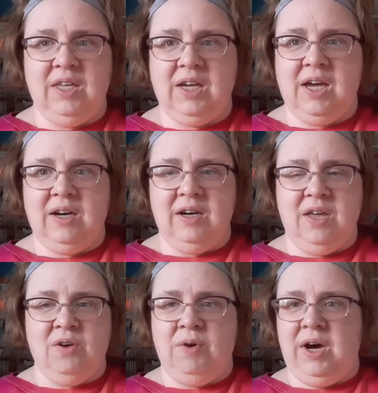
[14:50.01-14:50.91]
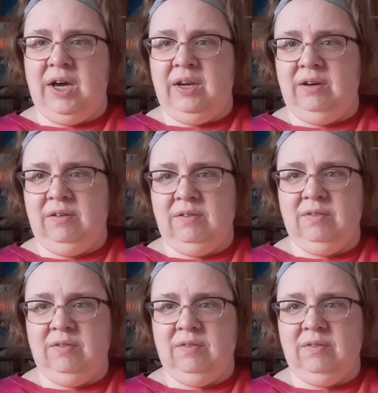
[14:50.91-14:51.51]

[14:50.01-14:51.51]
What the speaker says: I got another one